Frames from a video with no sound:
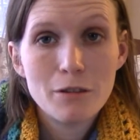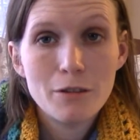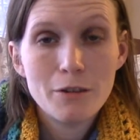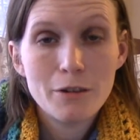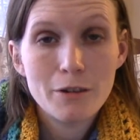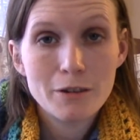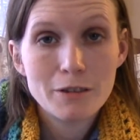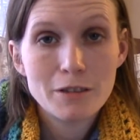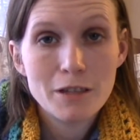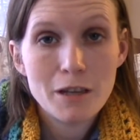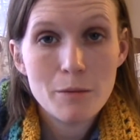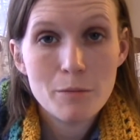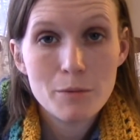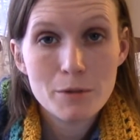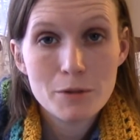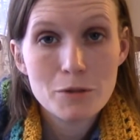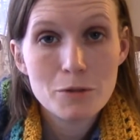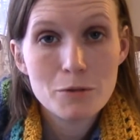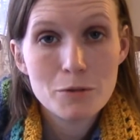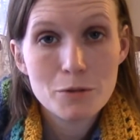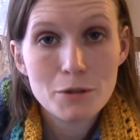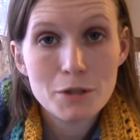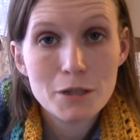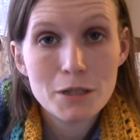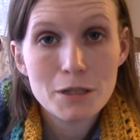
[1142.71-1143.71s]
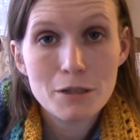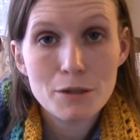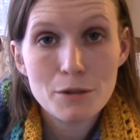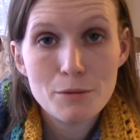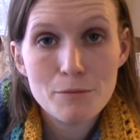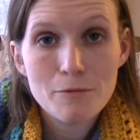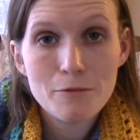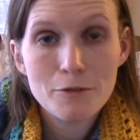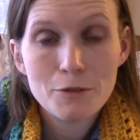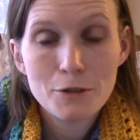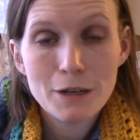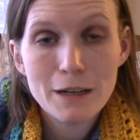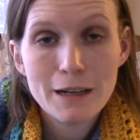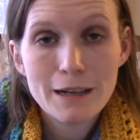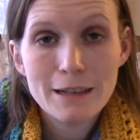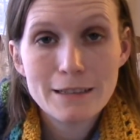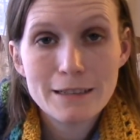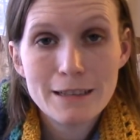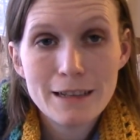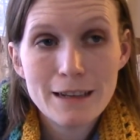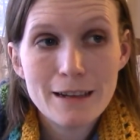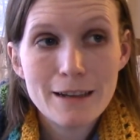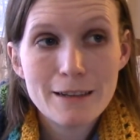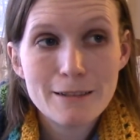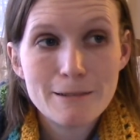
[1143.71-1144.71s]
looked up a tutorial for it,
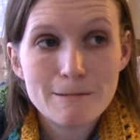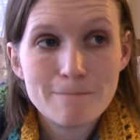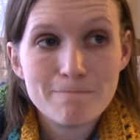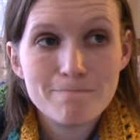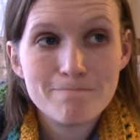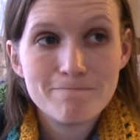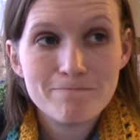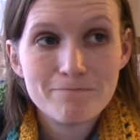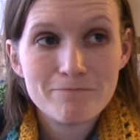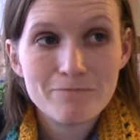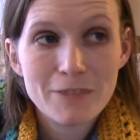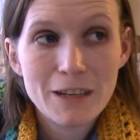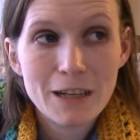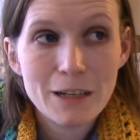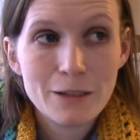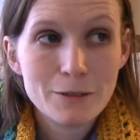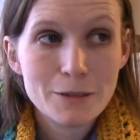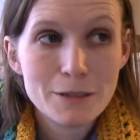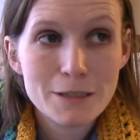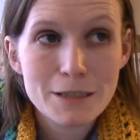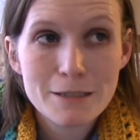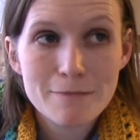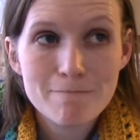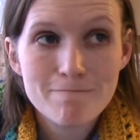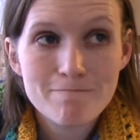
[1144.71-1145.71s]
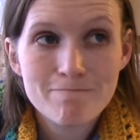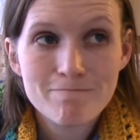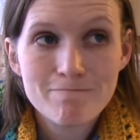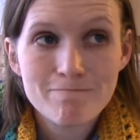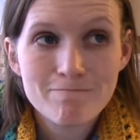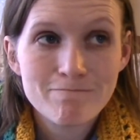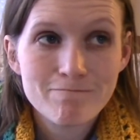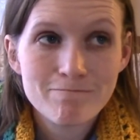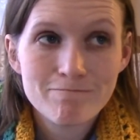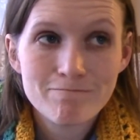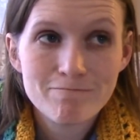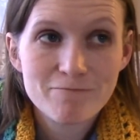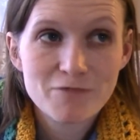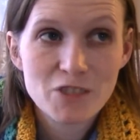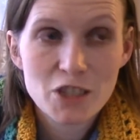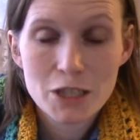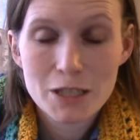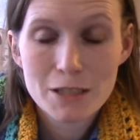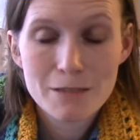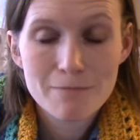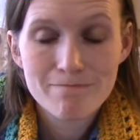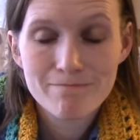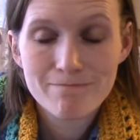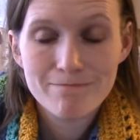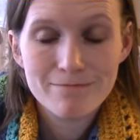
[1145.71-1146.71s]
and I
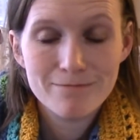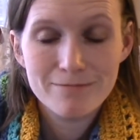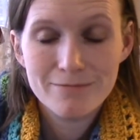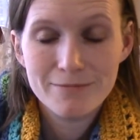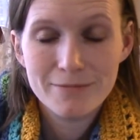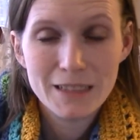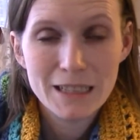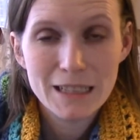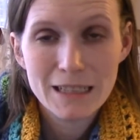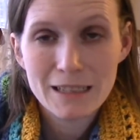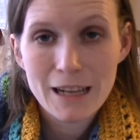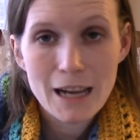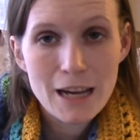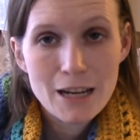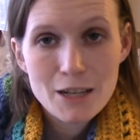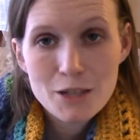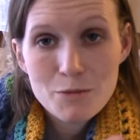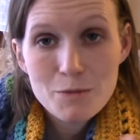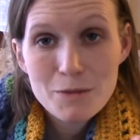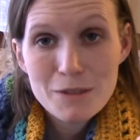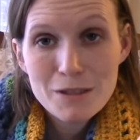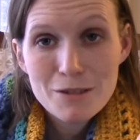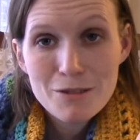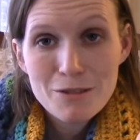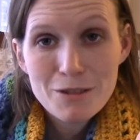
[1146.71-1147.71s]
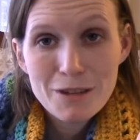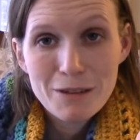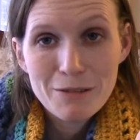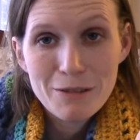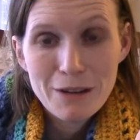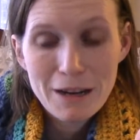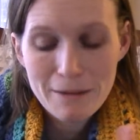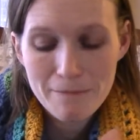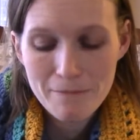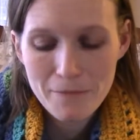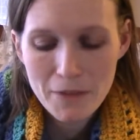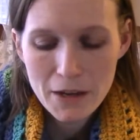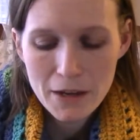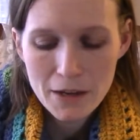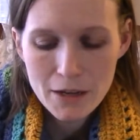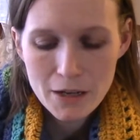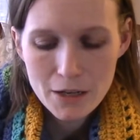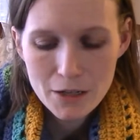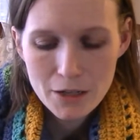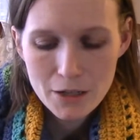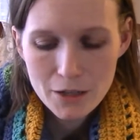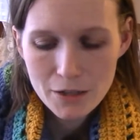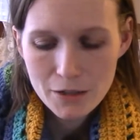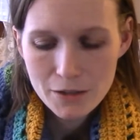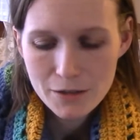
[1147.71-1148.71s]
just wasn't doing it right.
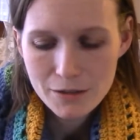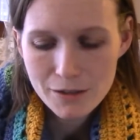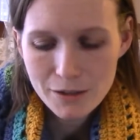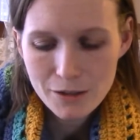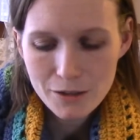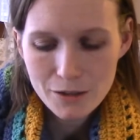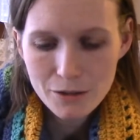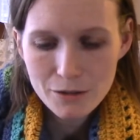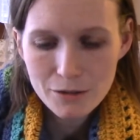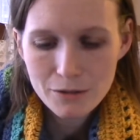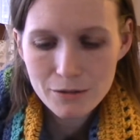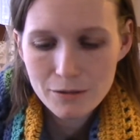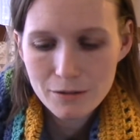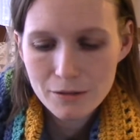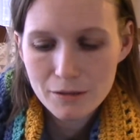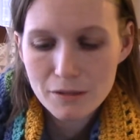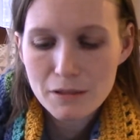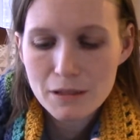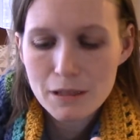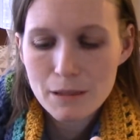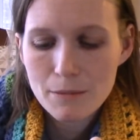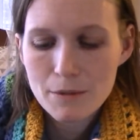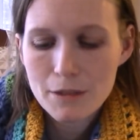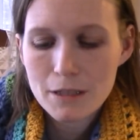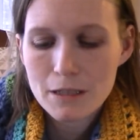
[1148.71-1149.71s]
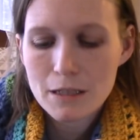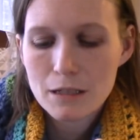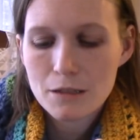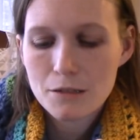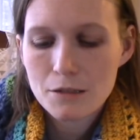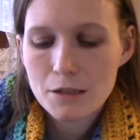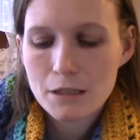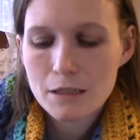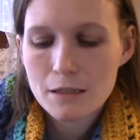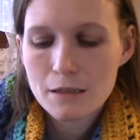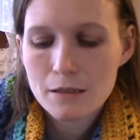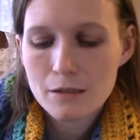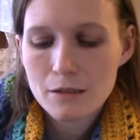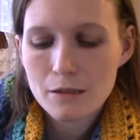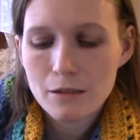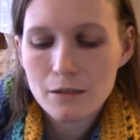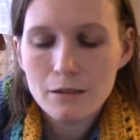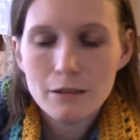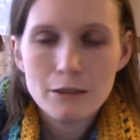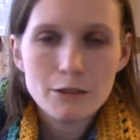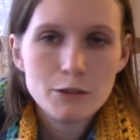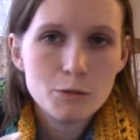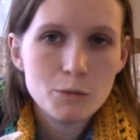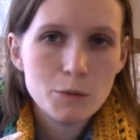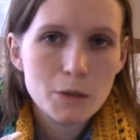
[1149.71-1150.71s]
So some of the decreases are a
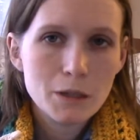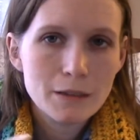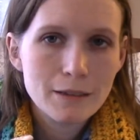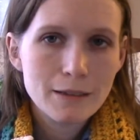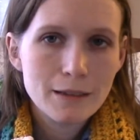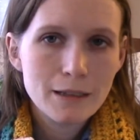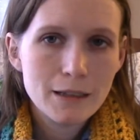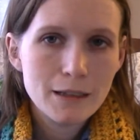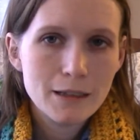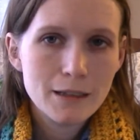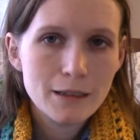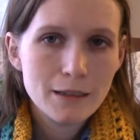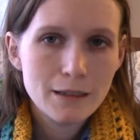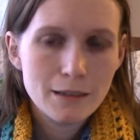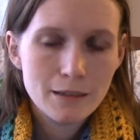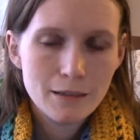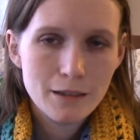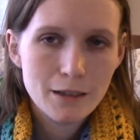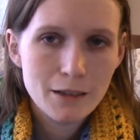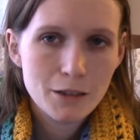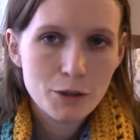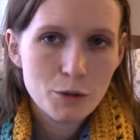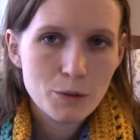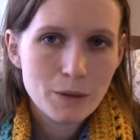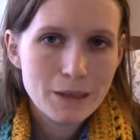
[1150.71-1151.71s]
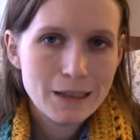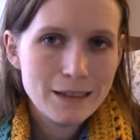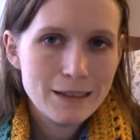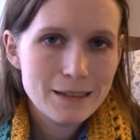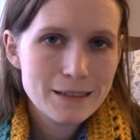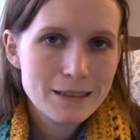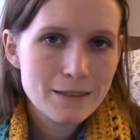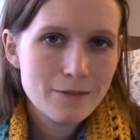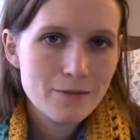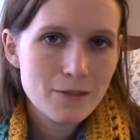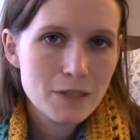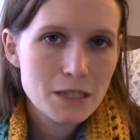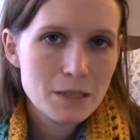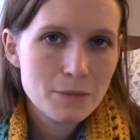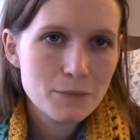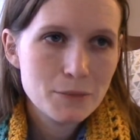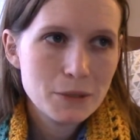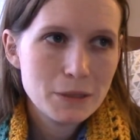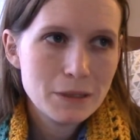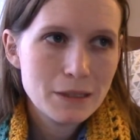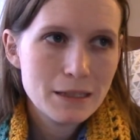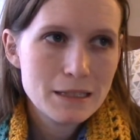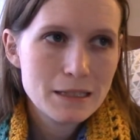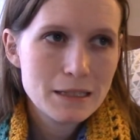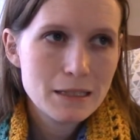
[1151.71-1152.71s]
little wonky and not quite as
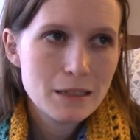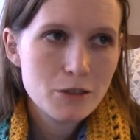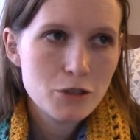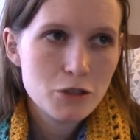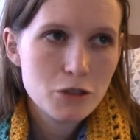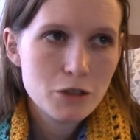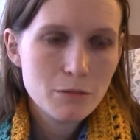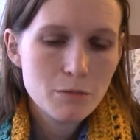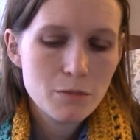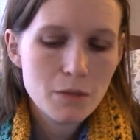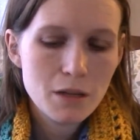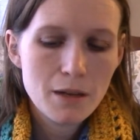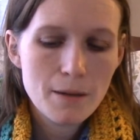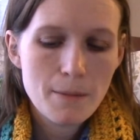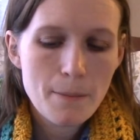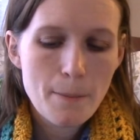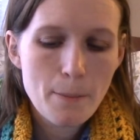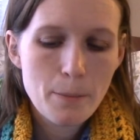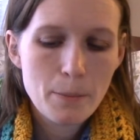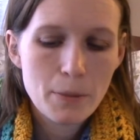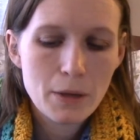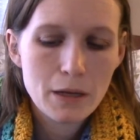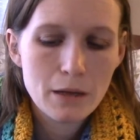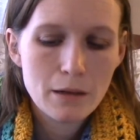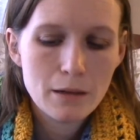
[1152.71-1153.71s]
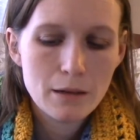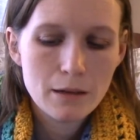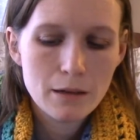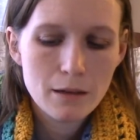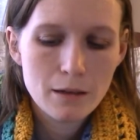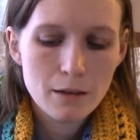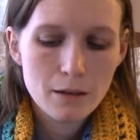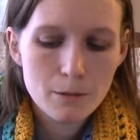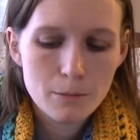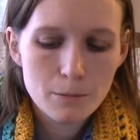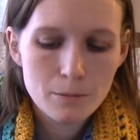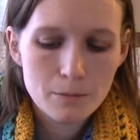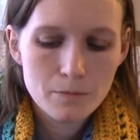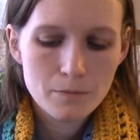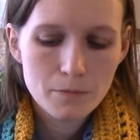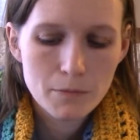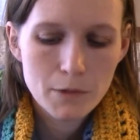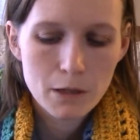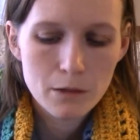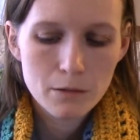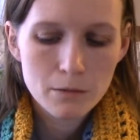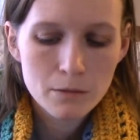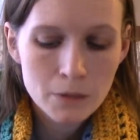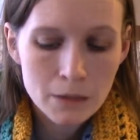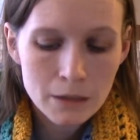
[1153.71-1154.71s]
invisible as they should be, but I
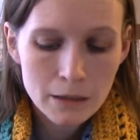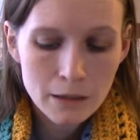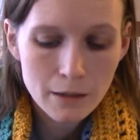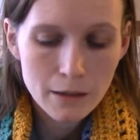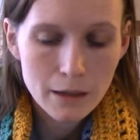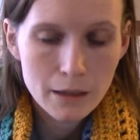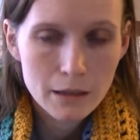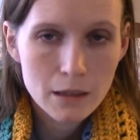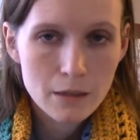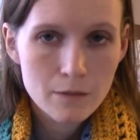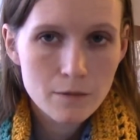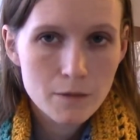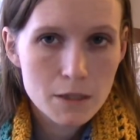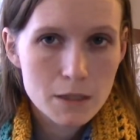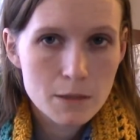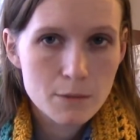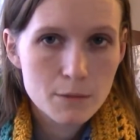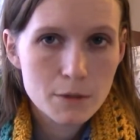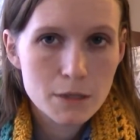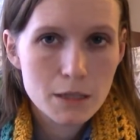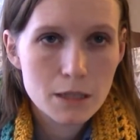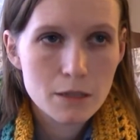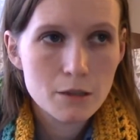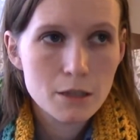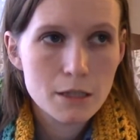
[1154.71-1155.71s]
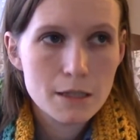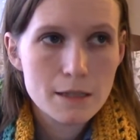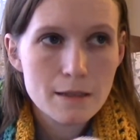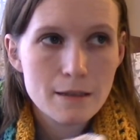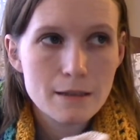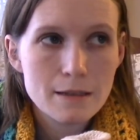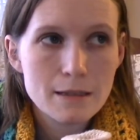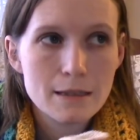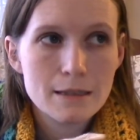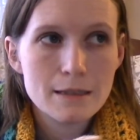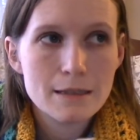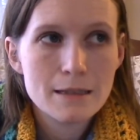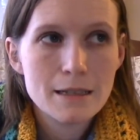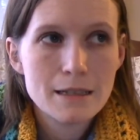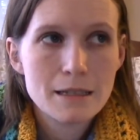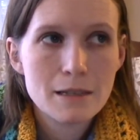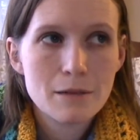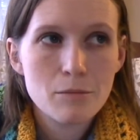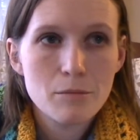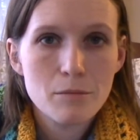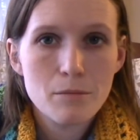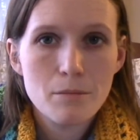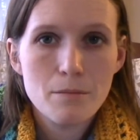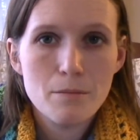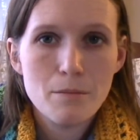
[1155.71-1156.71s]
really like the invisible decrease because it doesn't
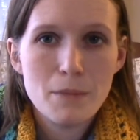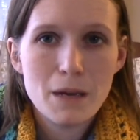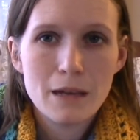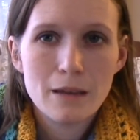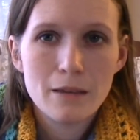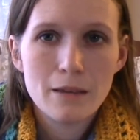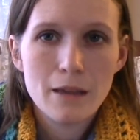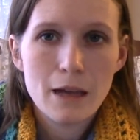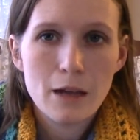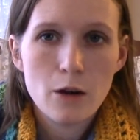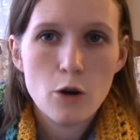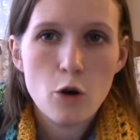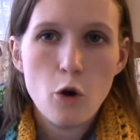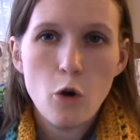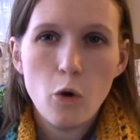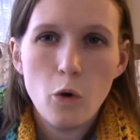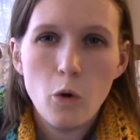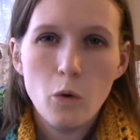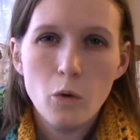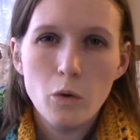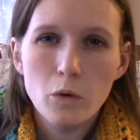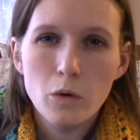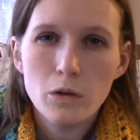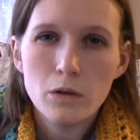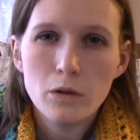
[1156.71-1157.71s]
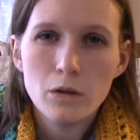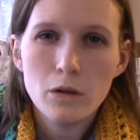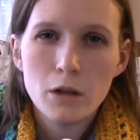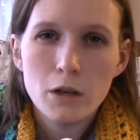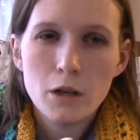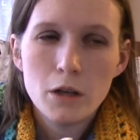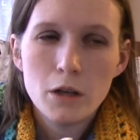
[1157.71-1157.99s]
make that hole